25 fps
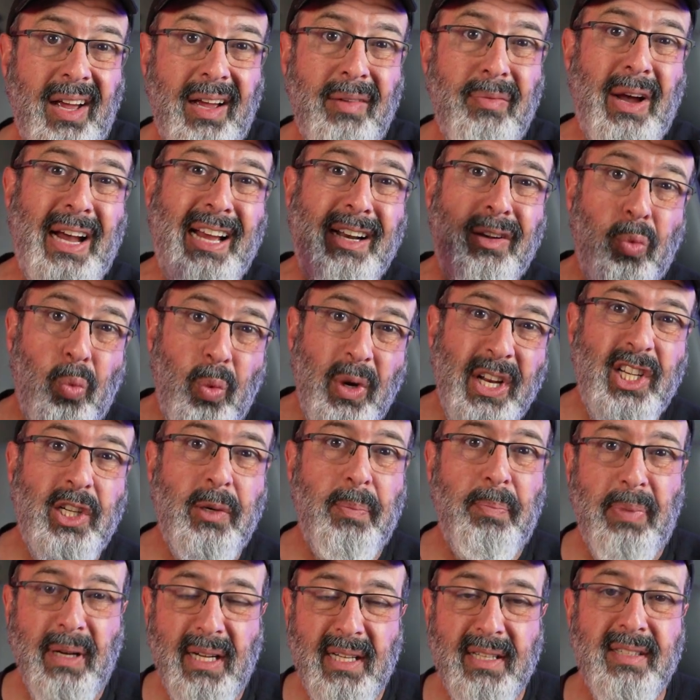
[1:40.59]
about
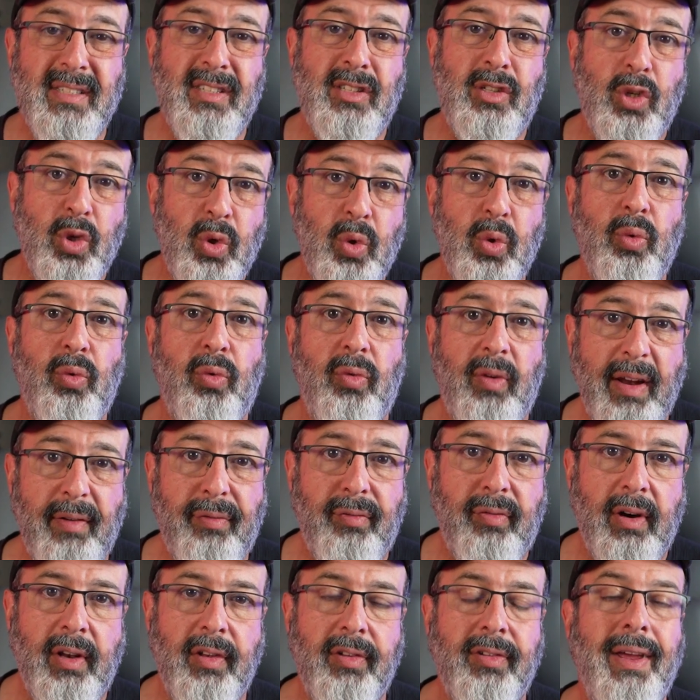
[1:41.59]
which bits to
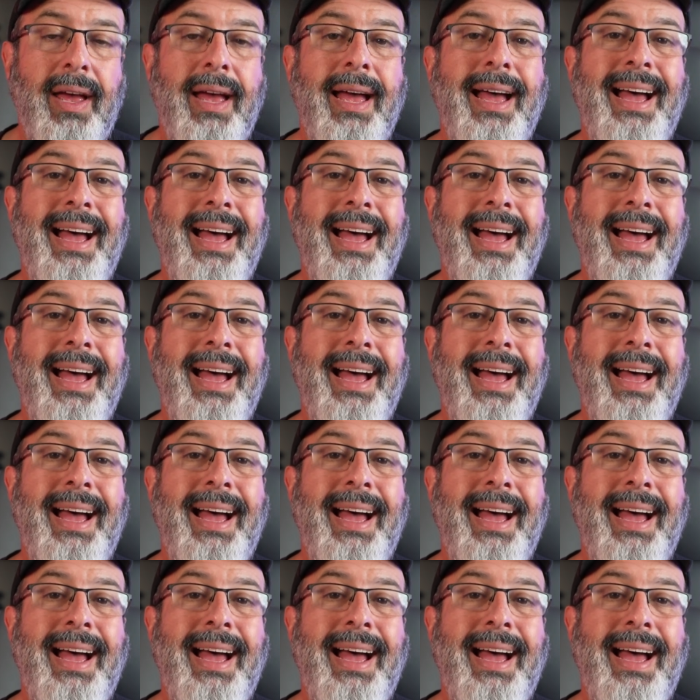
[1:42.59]
reference.